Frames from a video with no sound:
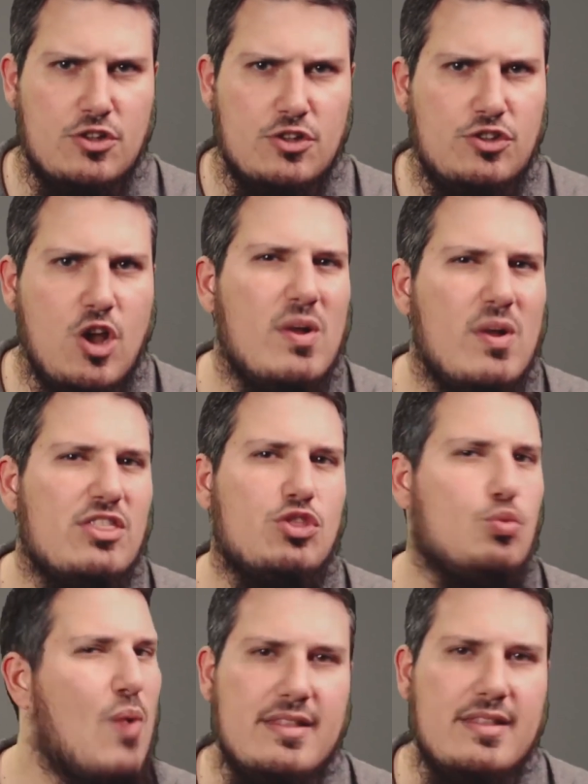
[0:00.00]
No one
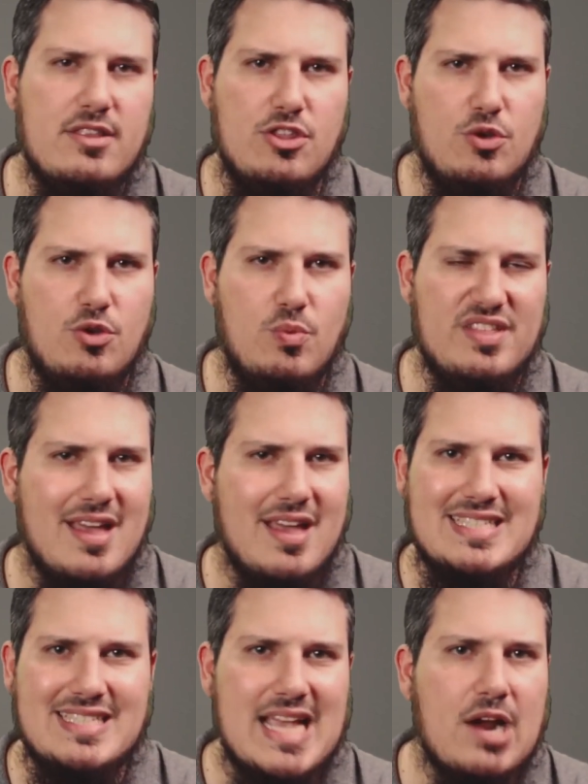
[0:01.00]
threatened you with
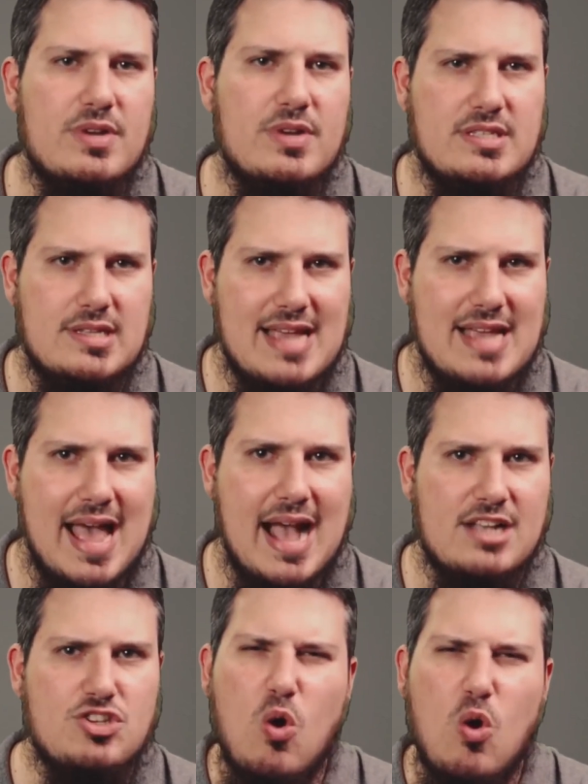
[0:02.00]
terrorist
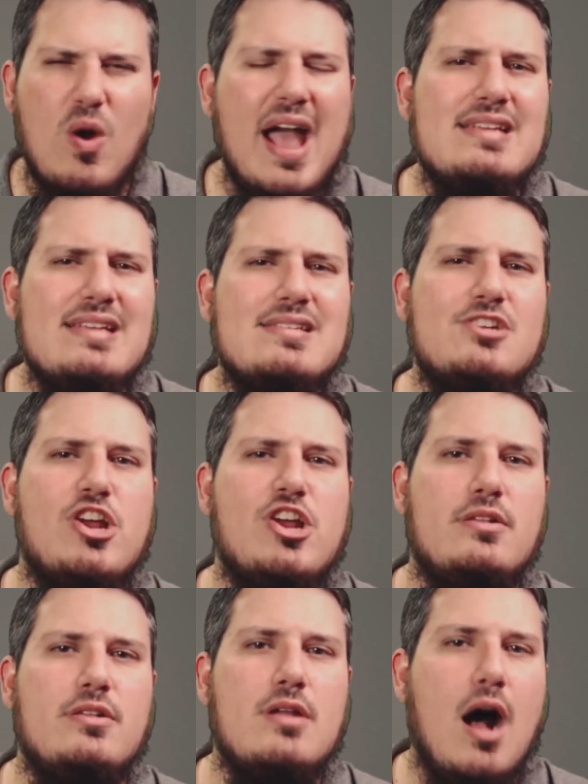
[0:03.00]
attacks or any such
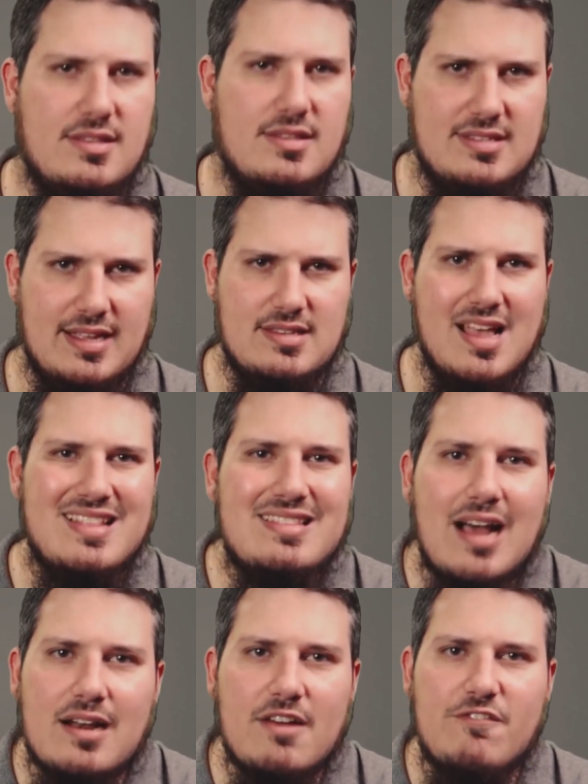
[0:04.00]
nonsense.
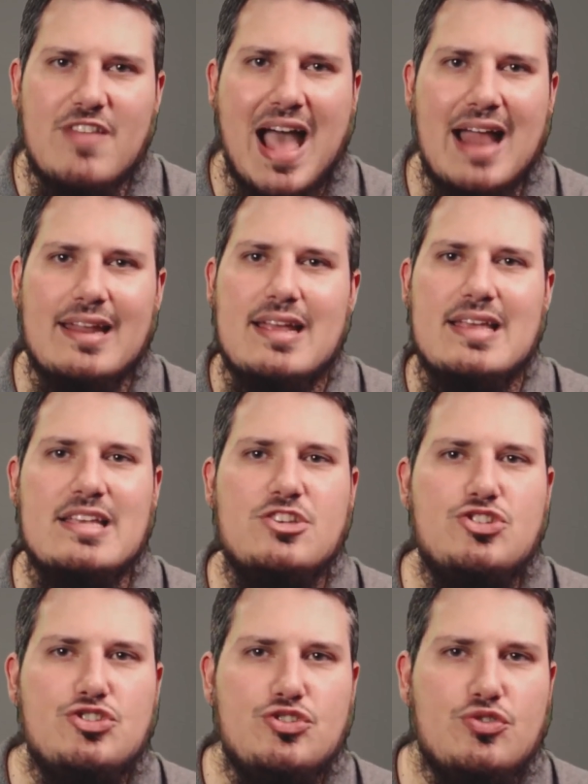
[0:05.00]
None of that
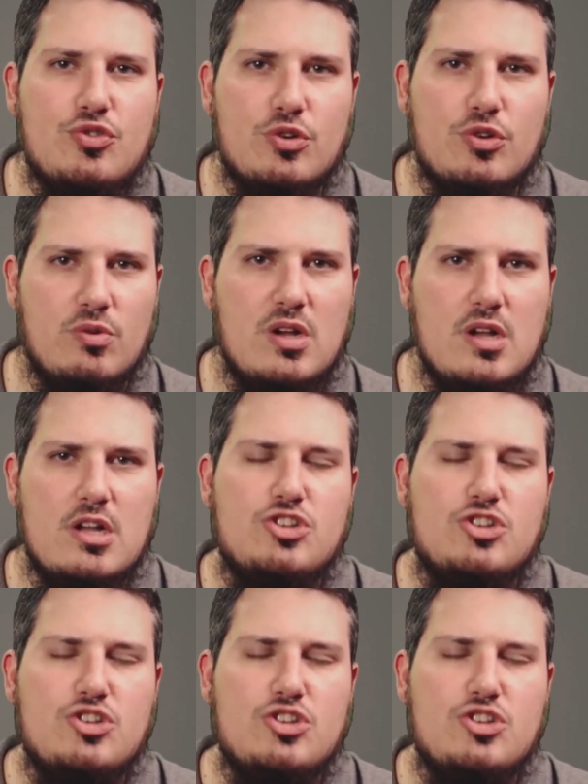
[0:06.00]
is true.